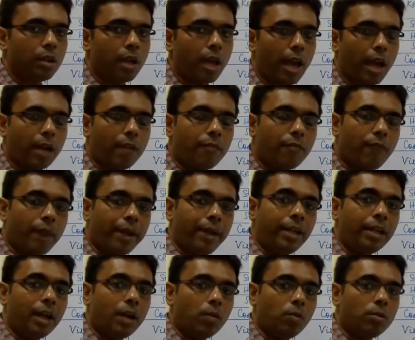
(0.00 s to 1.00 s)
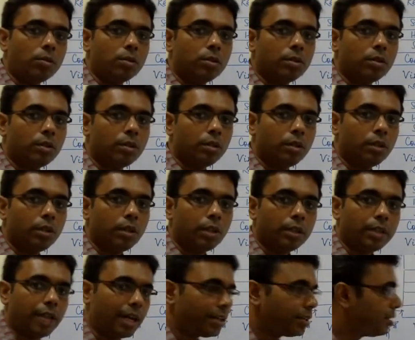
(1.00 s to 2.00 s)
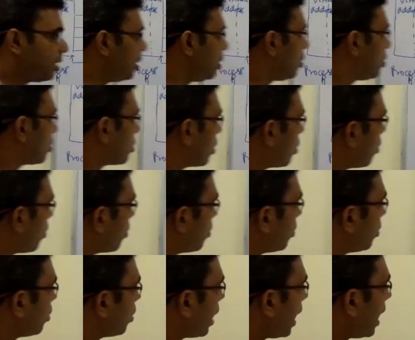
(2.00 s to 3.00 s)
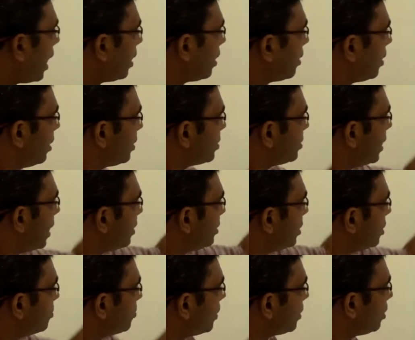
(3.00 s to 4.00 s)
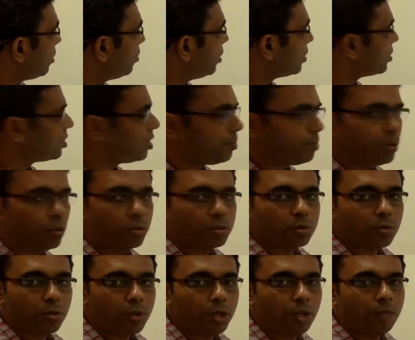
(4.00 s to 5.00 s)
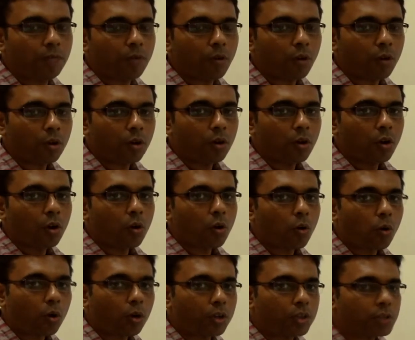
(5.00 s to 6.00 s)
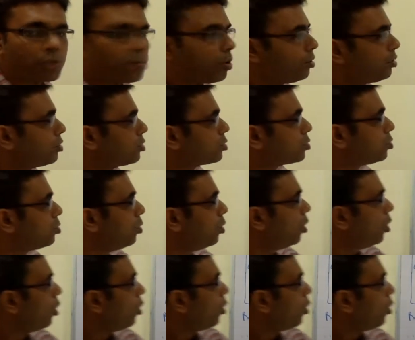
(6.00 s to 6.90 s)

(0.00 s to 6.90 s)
and find out that the address that this particular CPU is looking for corresponds to